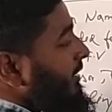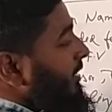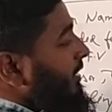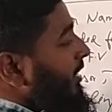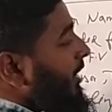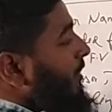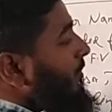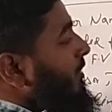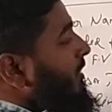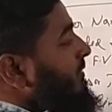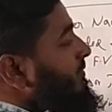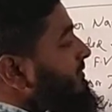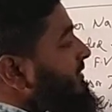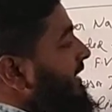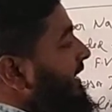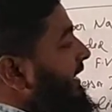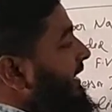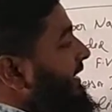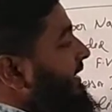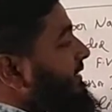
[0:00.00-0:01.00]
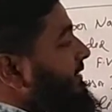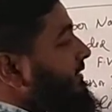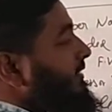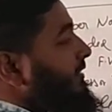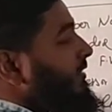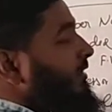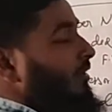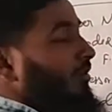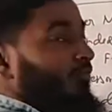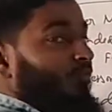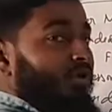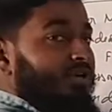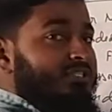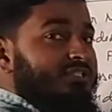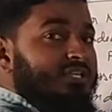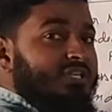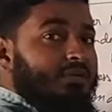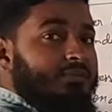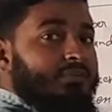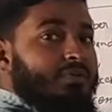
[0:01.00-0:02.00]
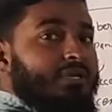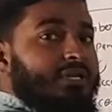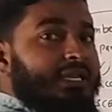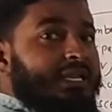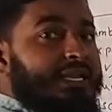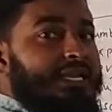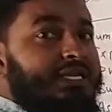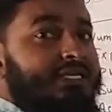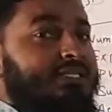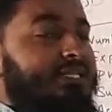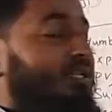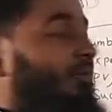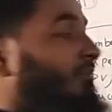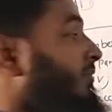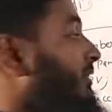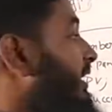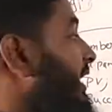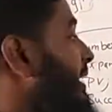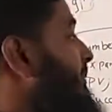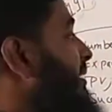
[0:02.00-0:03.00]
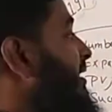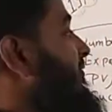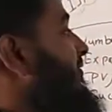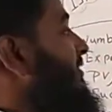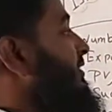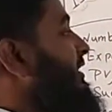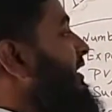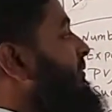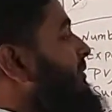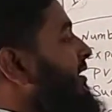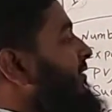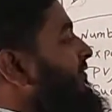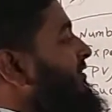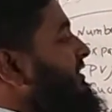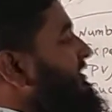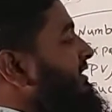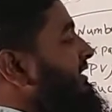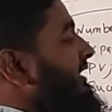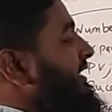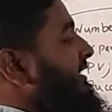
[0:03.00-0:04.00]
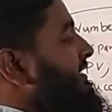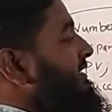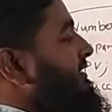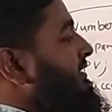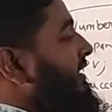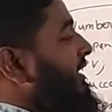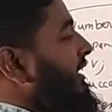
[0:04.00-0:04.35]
Now comes 8. What's the number? 8 is the number. Above it there is